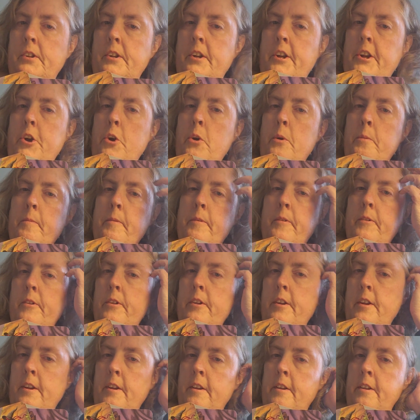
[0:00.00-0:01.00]
your,
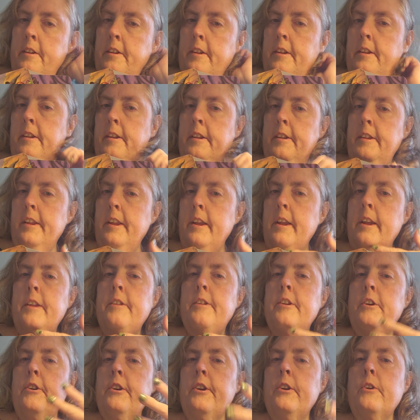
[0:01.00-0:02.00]
uh,
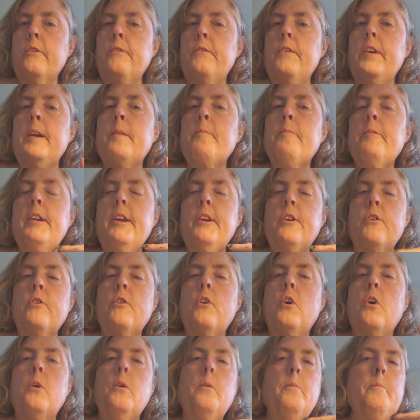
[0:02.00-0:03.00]
either your family, your
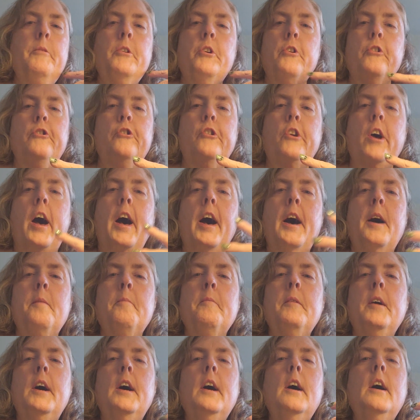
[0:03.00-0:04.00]
home, your
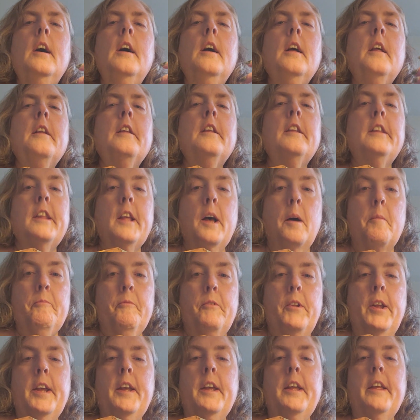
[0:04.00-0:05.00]
job,
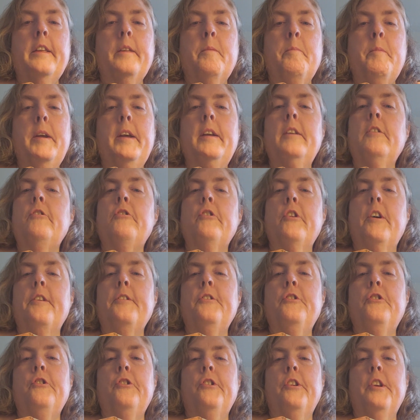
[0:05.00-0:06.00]
something is being
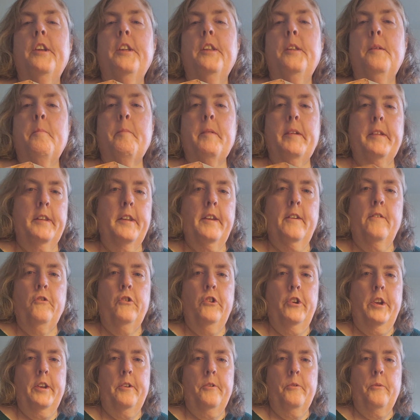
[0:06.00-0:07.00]
judged in the month of
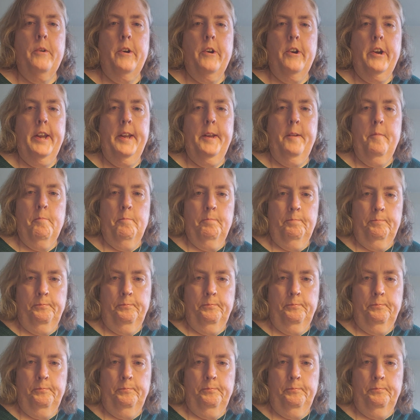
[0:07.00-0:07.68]
January